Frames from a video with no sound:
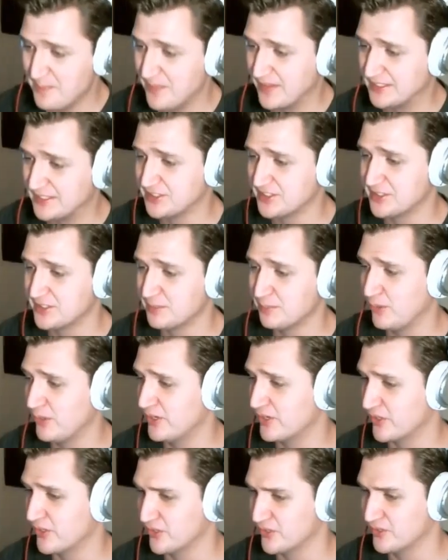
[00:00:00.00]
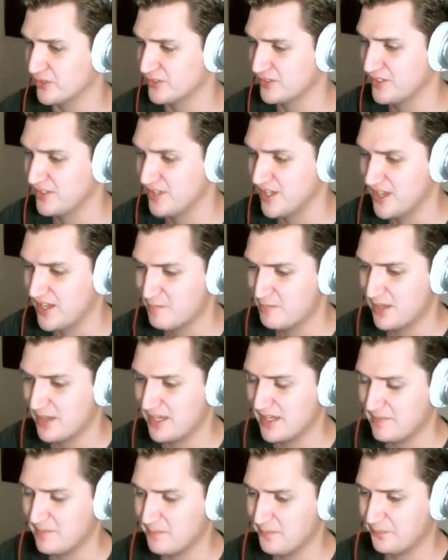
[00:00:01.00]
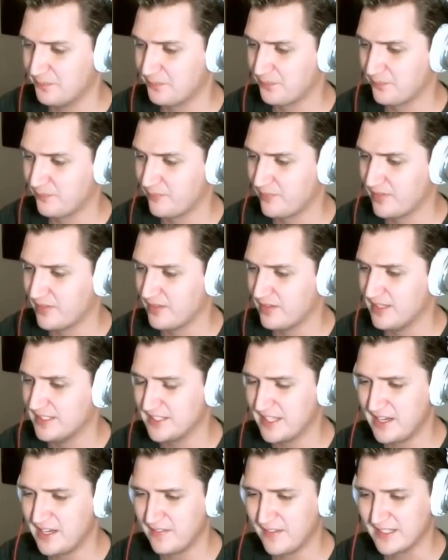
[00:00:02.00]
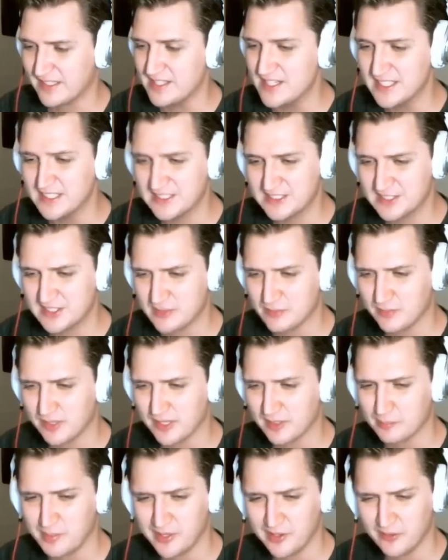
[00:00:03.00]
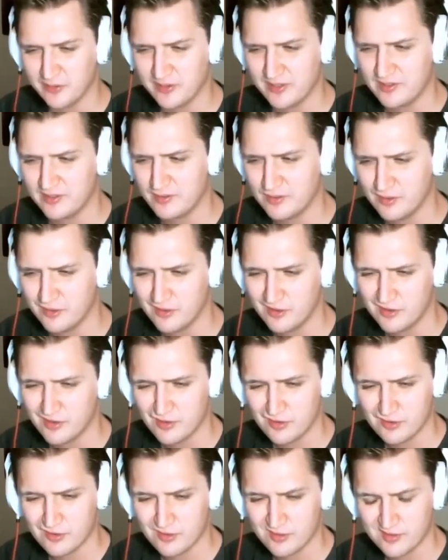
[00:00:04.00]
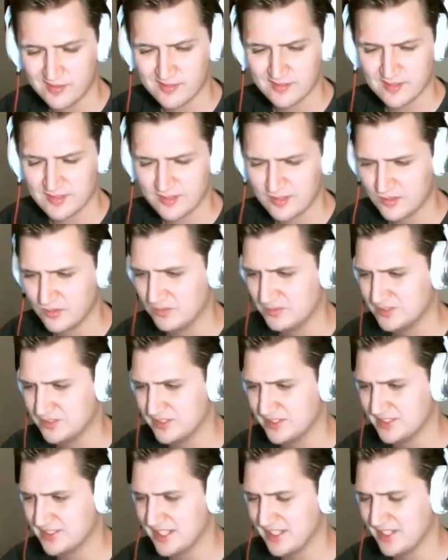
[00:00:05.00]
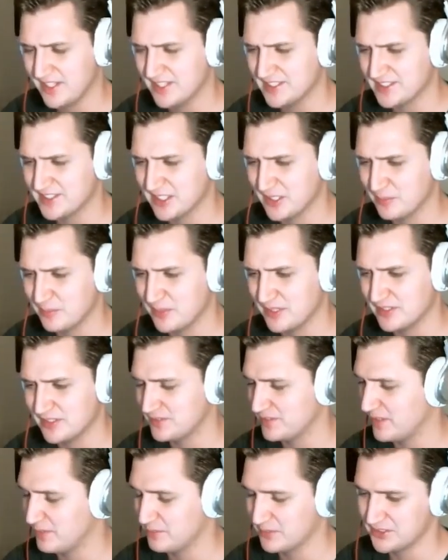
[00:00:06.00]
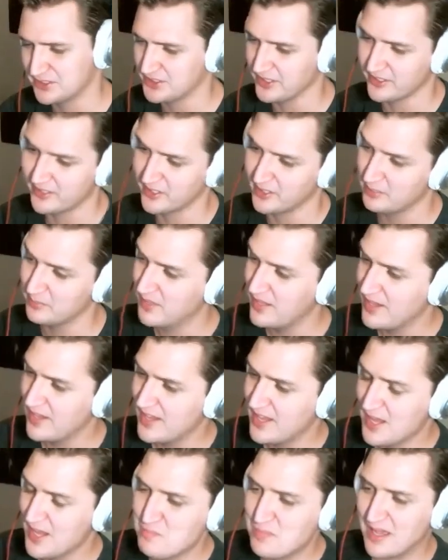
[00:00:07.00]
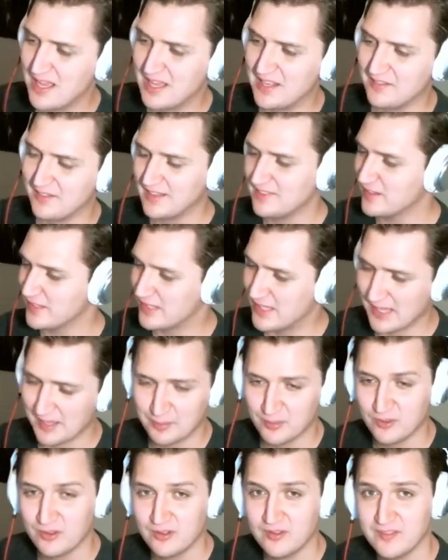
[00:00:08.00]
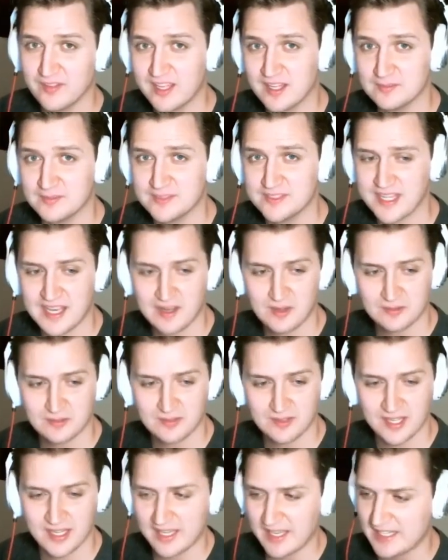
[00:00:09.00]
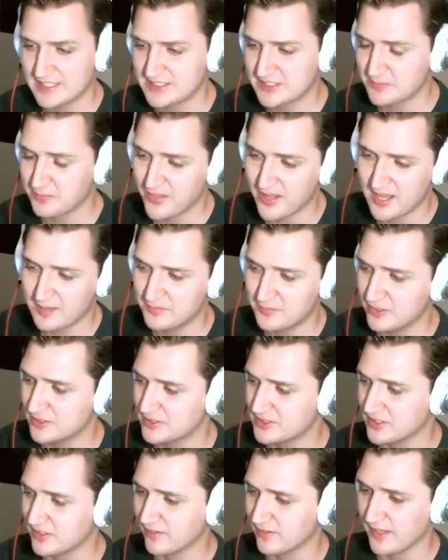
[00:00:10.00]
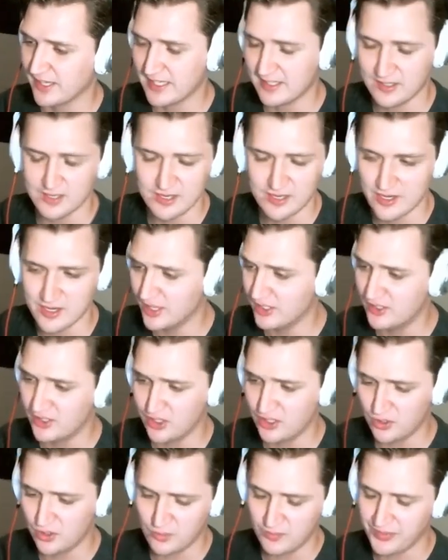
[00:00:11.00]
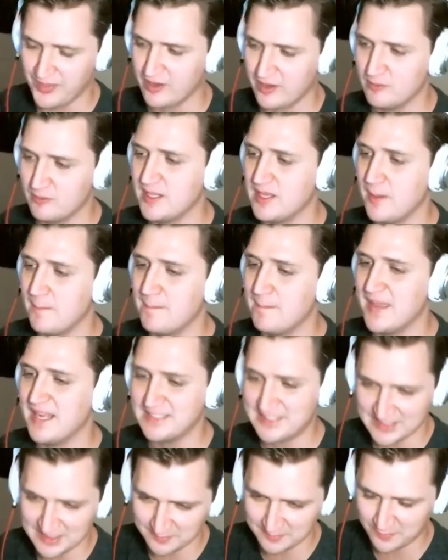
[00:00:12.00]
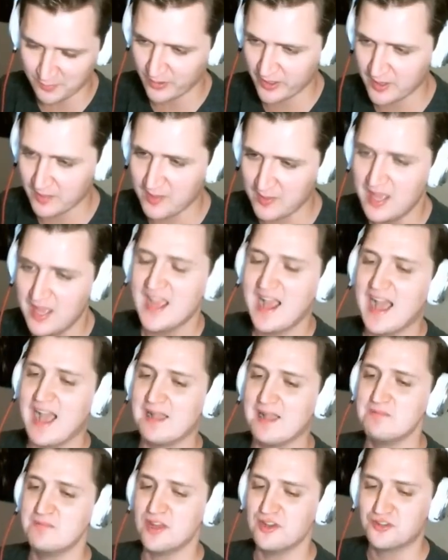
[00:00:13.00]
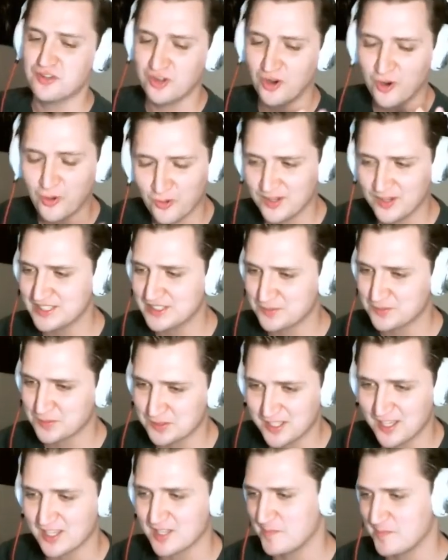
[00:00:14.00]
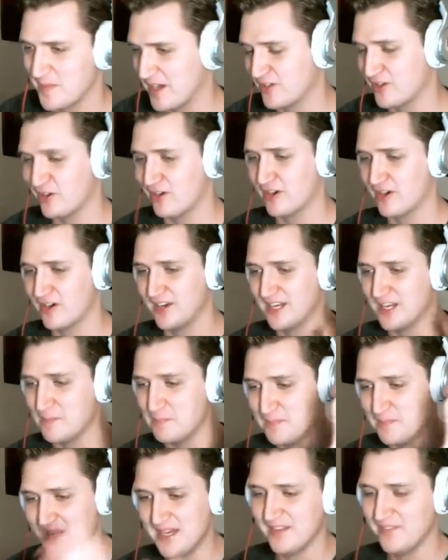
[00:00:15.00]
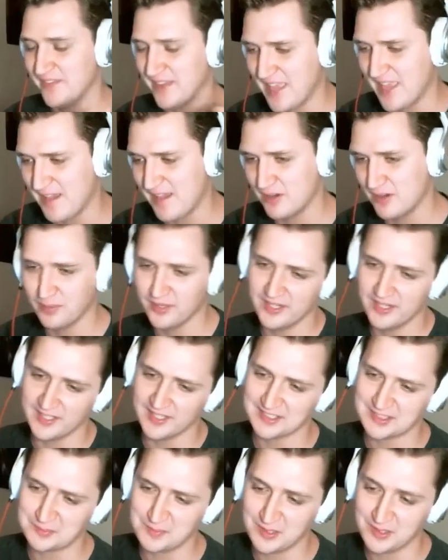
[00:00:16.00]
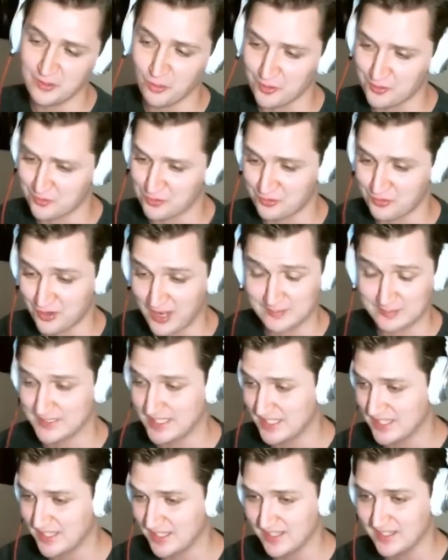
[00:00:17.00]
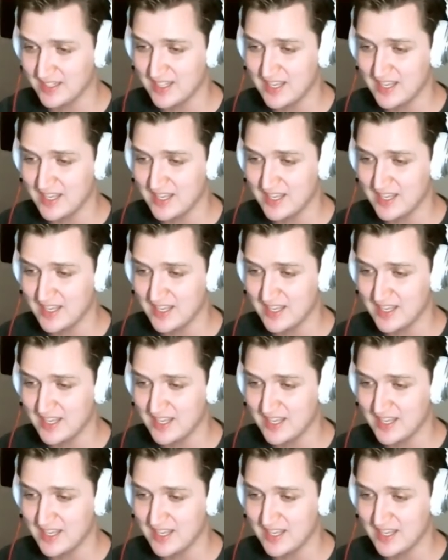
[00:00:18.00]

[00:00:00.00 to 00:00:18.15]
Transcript: it's just a boy and a girl. But isn't it like Nissa and like Purin? It's not Nissa, but I'm gonna shut up. But like the couple that comes out and like has some Thopters and like nug you, that would be amazing for him. I'm notorious for talking about a card and immediately having it played against me or top decking it.